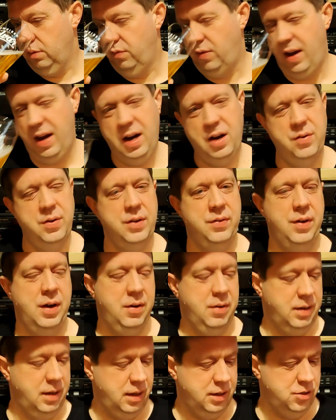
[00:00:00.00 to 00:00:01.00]
Very,
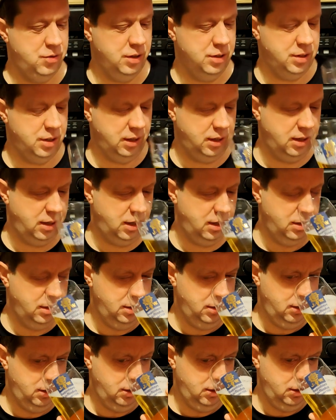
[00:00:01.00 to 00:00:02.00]
very interesting that.
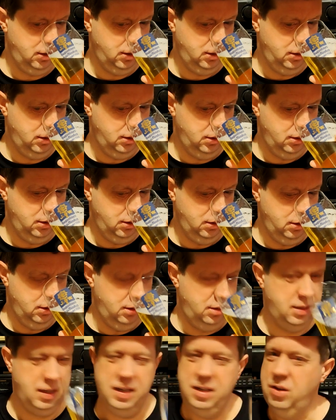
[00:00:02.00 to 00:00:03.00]

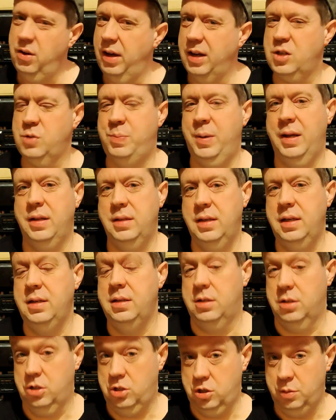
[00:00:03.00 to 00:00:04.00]
Did not expect
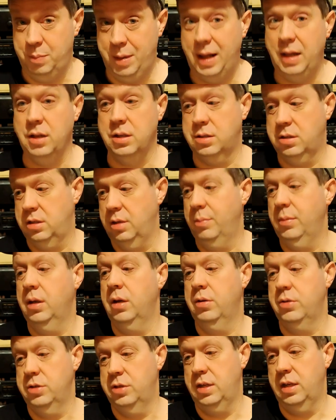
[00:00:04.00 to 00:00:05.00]
these to smell as
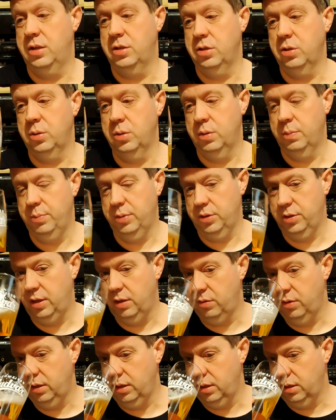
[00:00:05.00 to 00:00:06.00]
similar as they do, but
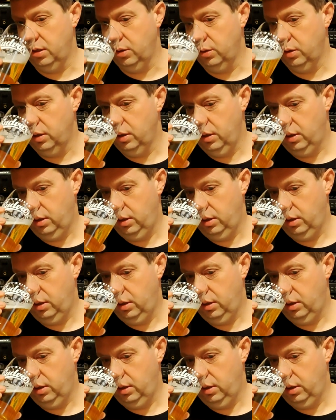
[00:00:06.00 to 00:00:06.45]
they really do.